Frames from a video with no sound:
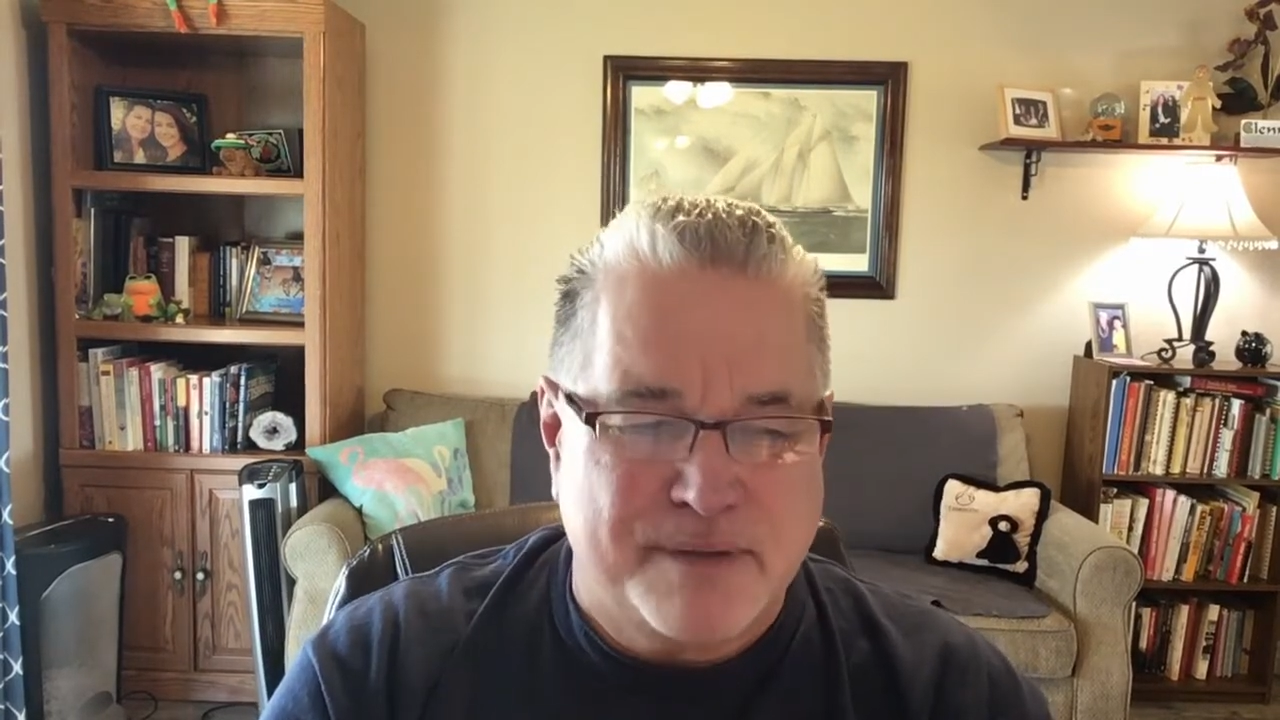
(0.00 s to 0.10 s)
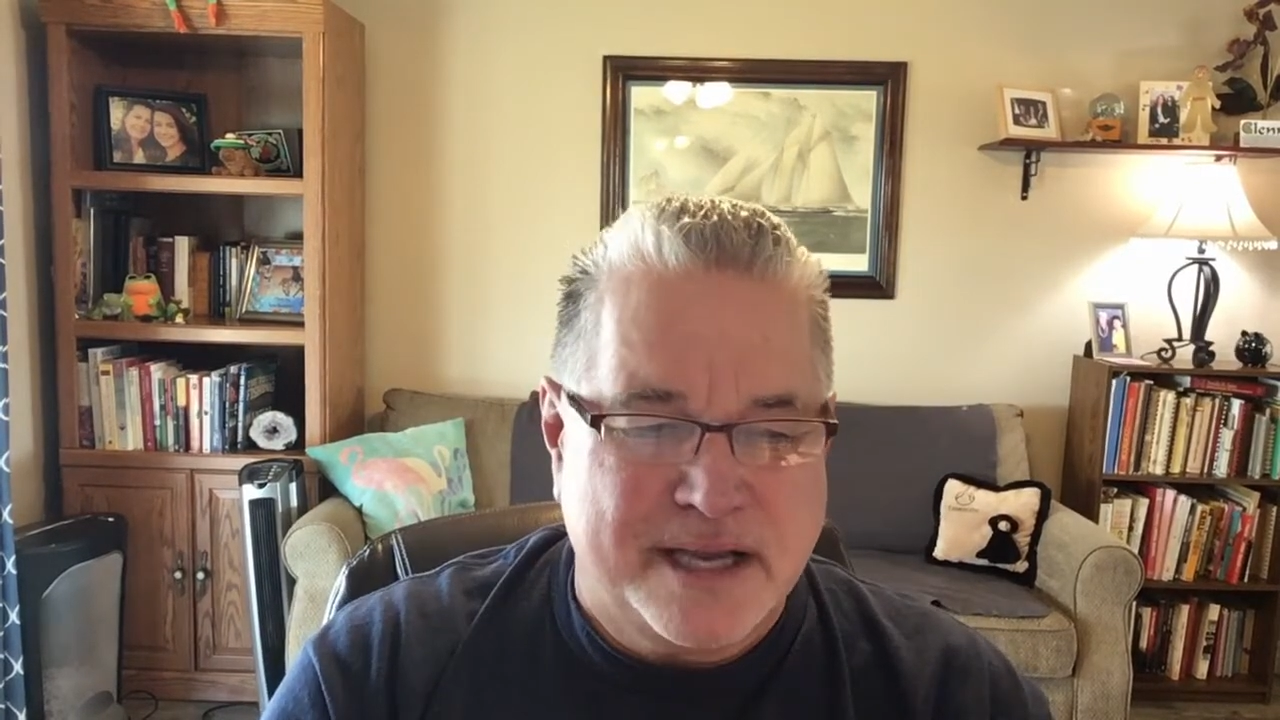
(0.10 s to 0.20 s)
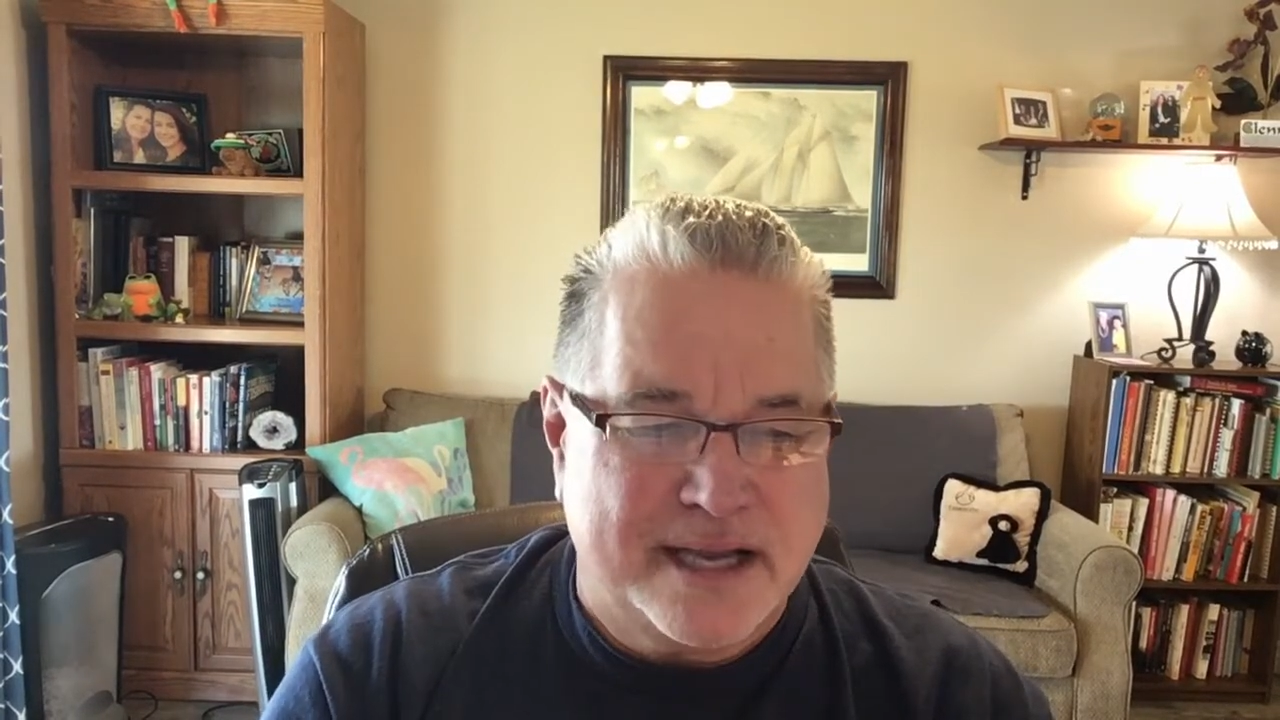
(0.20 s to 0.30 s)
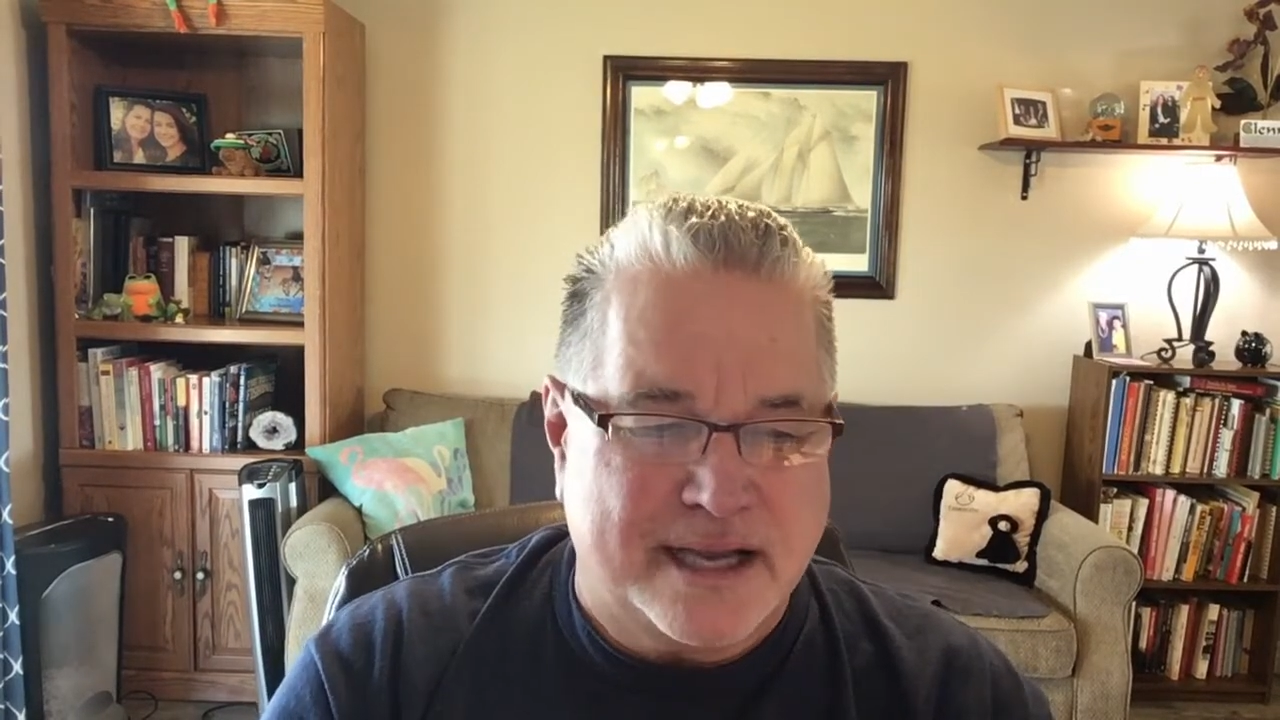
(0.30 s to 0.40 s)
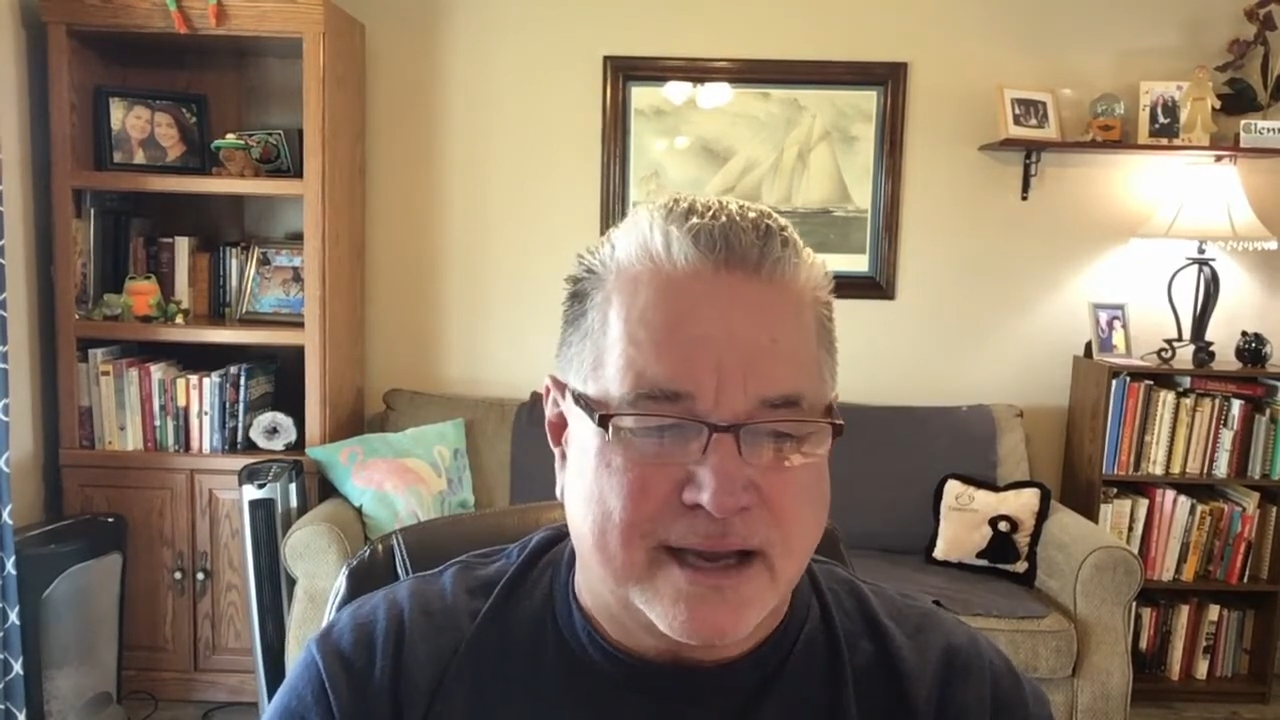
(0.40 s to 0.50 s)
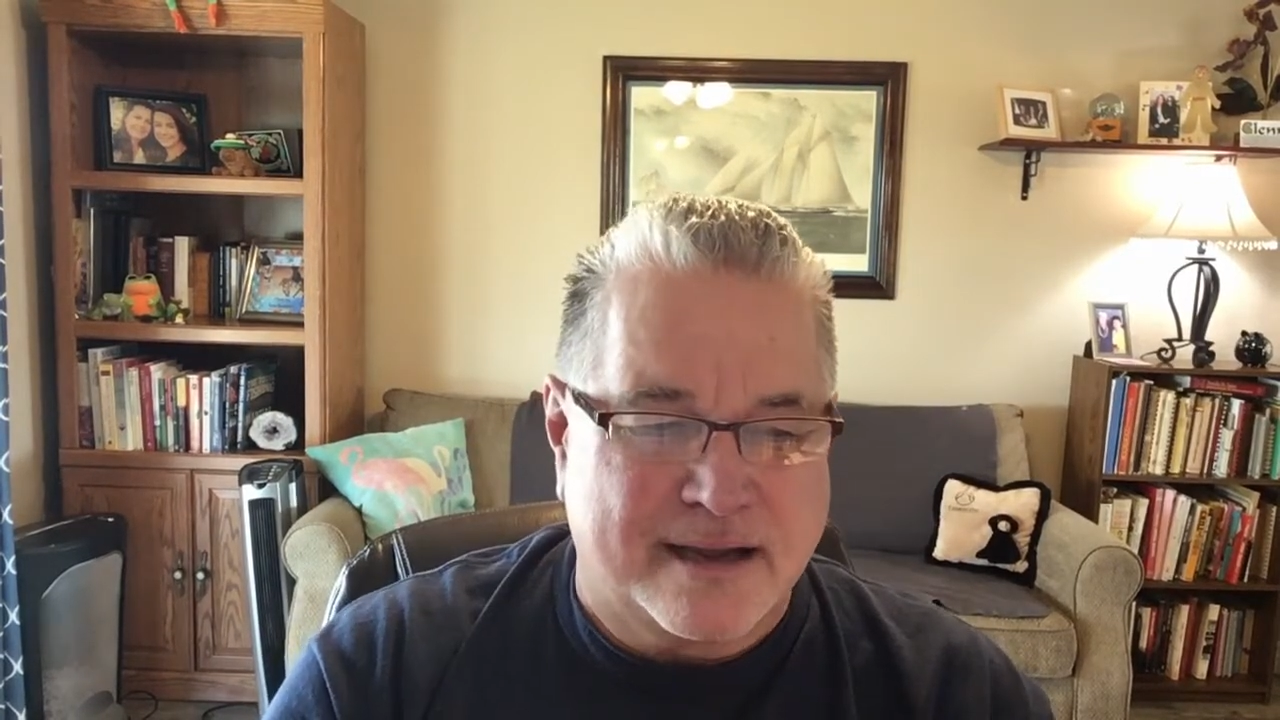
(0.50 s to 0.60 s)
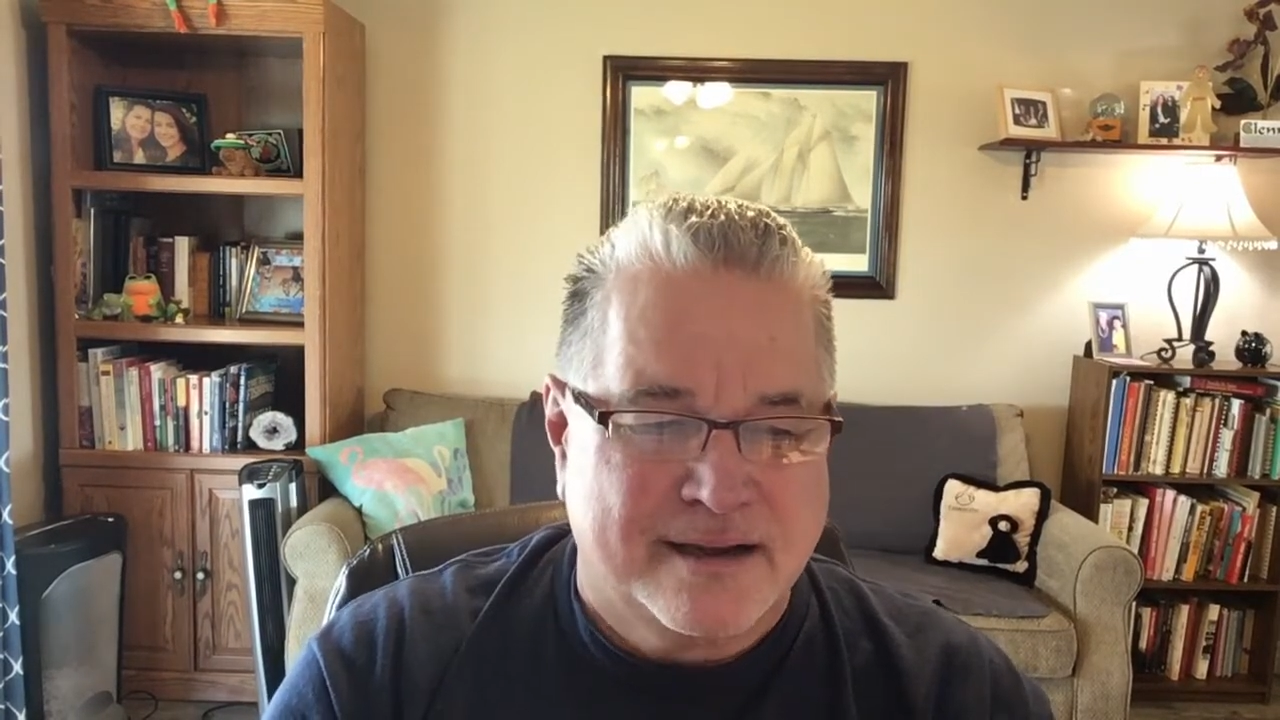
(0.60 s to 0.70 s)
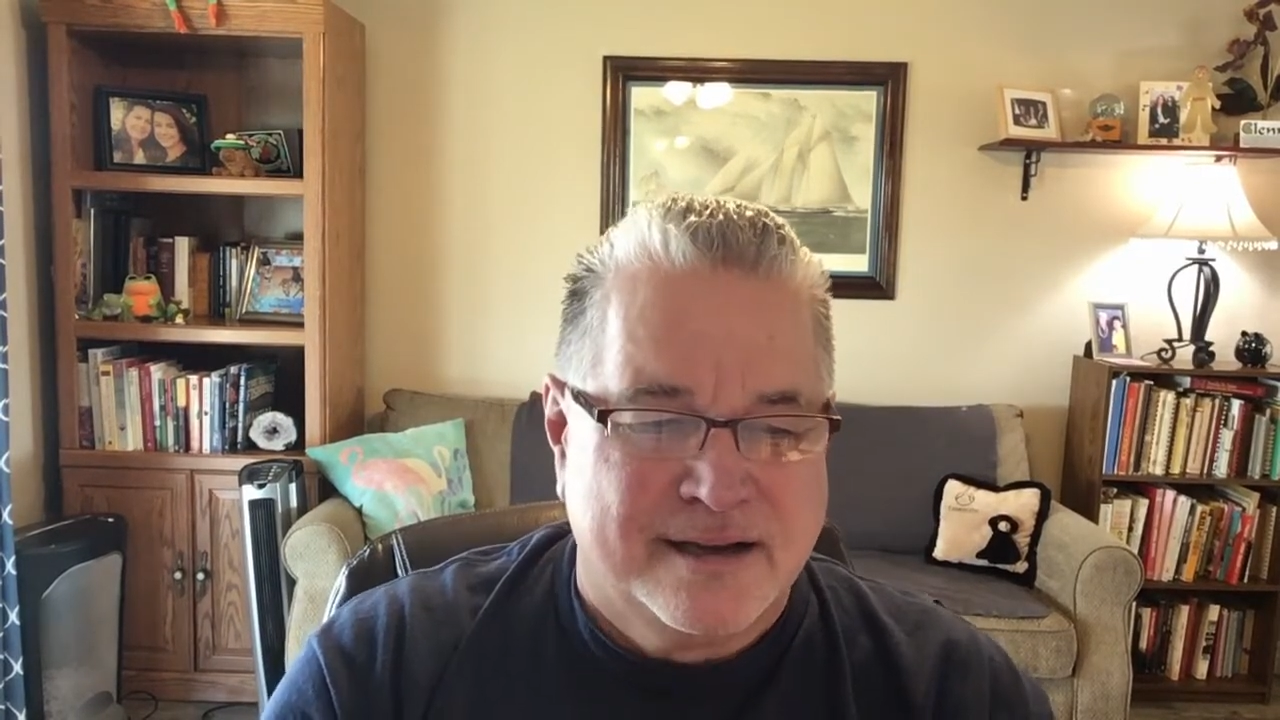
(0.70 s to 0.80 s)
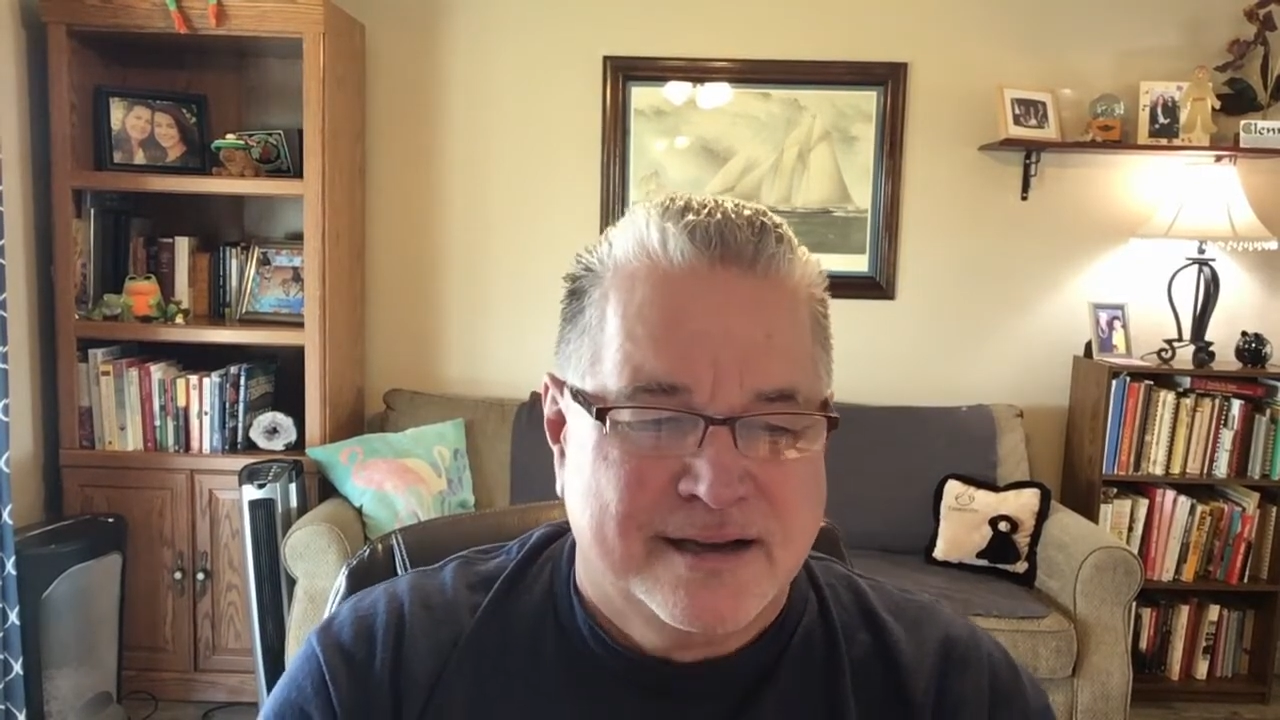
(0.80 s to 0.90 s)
being.